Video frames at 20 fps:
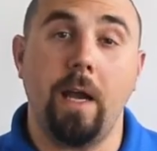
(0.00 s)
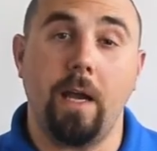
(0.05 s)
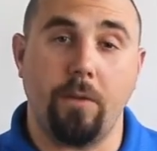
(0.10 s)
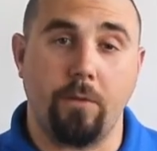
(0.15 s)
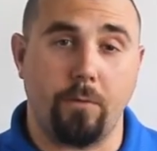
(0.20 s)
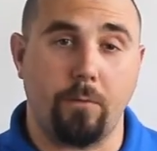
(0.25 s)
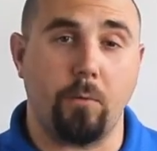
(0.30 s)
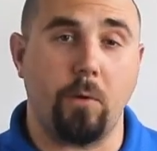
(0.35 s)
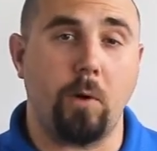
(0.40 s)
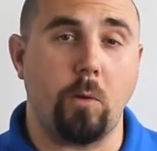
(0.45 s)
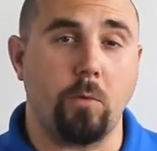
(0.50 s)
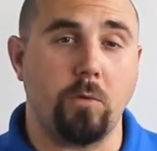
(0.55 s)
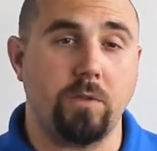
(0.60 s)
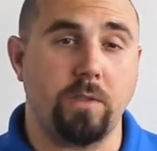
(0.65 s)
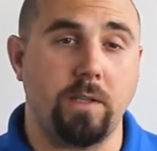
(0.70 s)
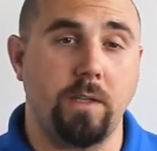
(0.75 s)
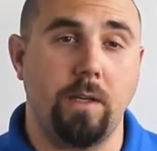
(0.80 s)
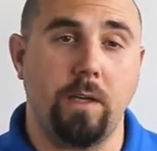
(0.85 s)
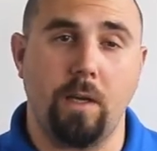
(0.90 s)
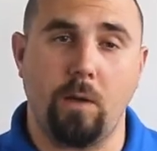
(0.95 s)
and the
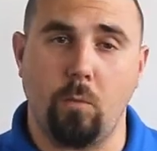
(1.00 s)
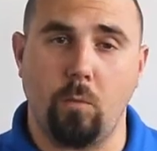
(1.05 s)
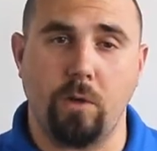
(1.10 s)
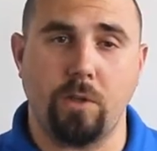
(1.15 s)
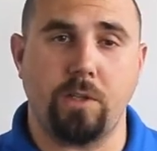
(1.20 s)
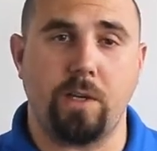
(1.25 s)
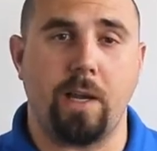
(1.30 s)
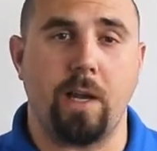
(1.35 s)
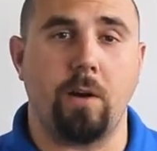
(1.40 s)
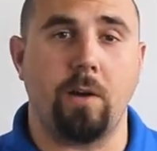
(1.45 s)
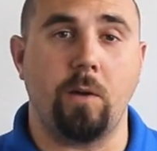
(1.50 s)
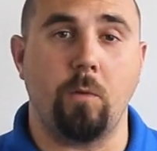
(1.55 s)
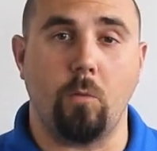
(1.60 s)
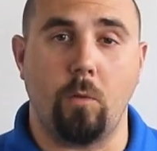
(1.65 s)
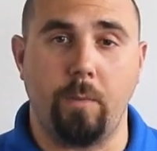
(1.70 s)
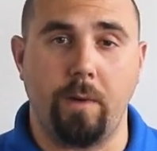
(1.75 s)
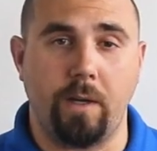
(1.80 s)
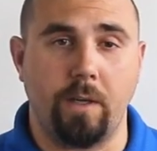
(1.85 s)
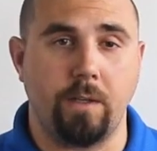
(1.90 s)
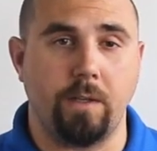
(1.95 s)
frequency in which counting will
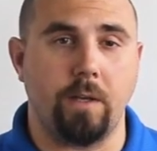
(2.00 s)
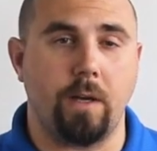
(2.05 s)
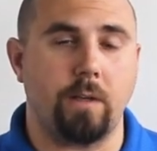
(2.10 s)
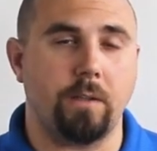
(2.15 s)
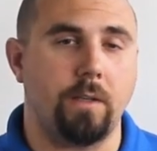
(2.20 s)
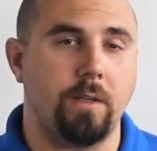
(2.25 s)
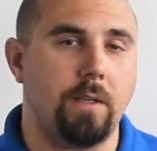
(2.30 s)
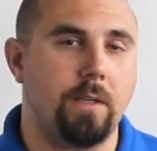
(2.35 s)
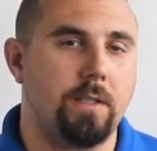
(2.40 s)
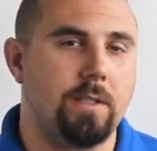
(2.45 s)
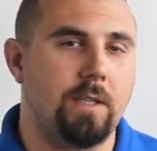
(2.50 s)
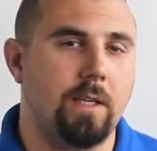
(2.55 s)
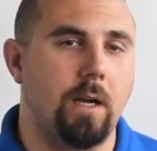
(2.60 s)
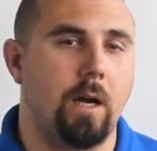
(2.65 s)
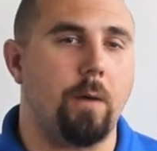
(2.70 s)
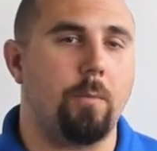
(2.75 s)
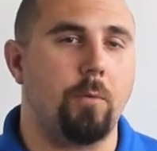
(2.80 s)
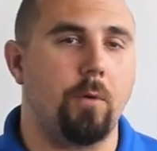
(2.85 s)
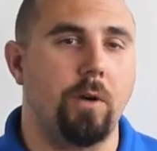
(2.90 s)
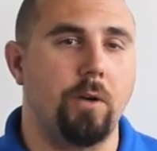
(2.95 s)
be conducted is the
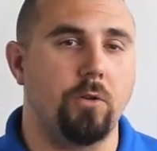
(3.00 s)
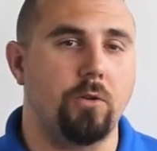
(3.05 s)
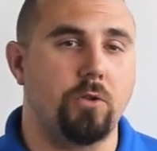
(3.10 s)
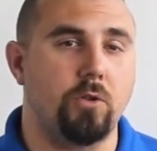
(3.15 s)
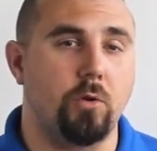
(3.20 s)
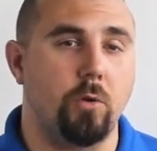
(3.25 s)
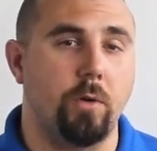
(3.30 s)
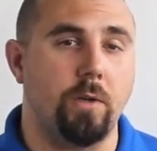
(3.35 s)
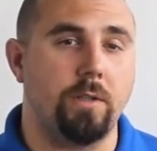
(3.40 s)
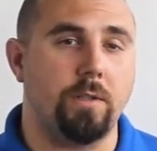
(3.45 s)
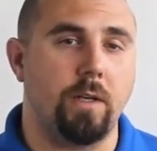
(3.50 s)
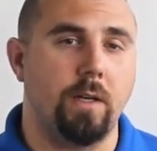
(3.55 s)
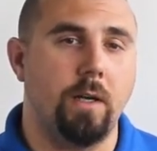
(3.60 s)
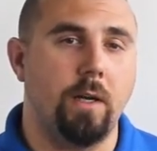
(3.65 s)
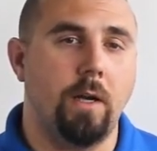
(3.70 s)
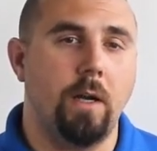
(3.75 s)
operator's choice.